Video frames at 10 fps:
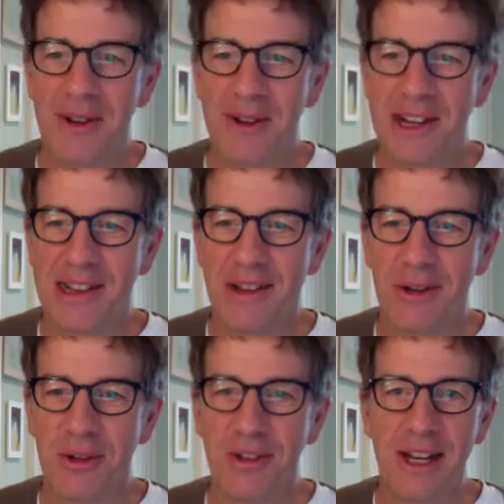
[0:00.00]
We went to
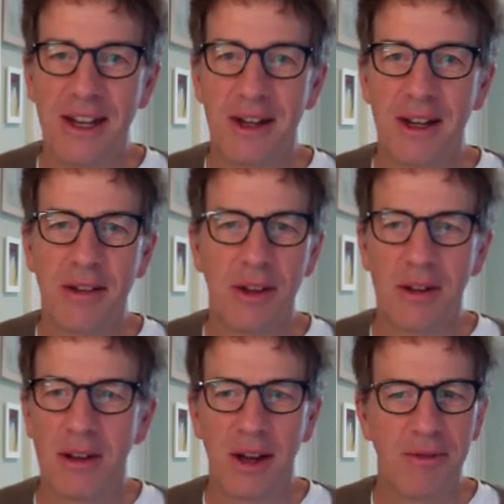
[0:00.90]
Dorset
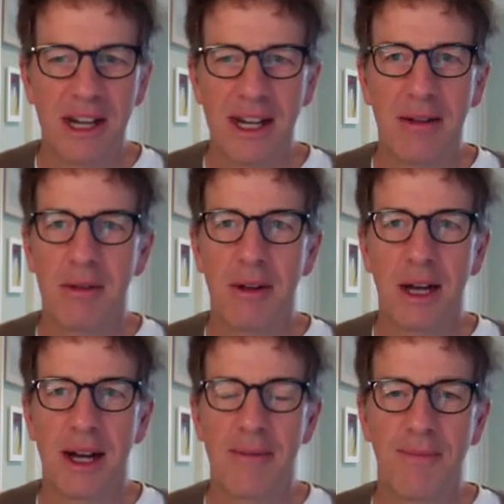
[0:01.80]
to a really
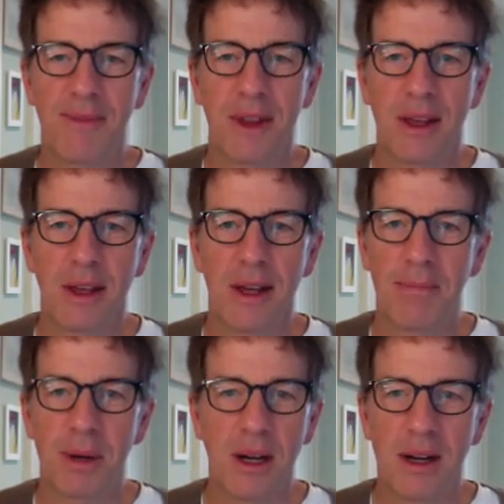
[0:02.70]
a
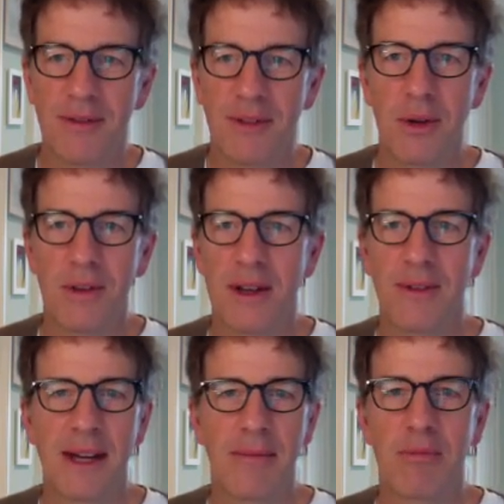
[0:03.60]
part of Dorset
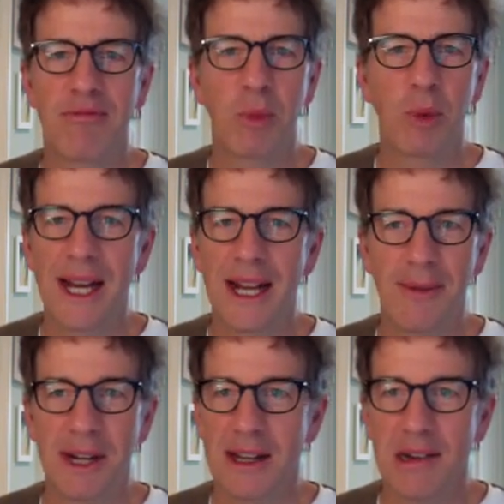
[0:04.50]
where weirdly
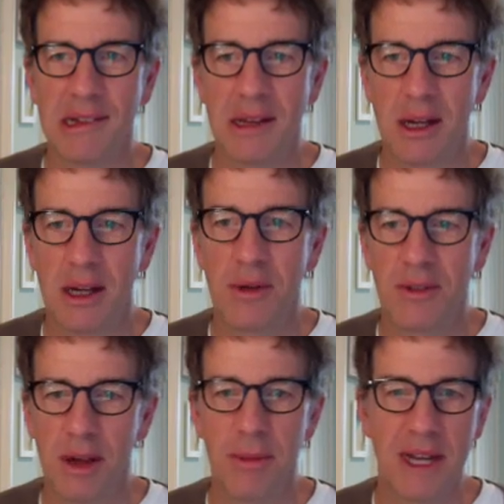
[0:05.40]
we just know
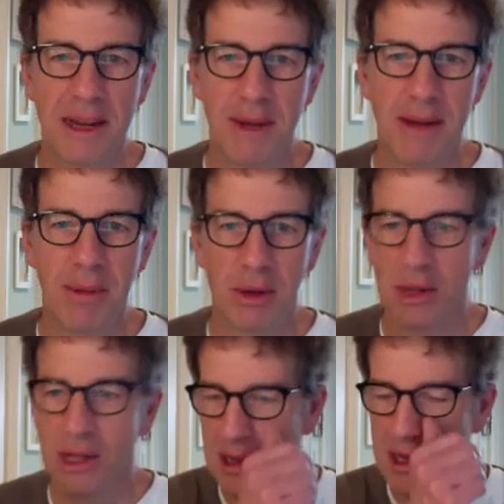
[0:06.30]
so many people all
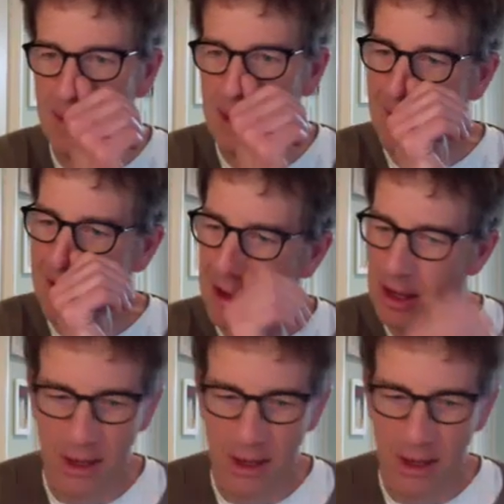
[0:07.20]
in the same area.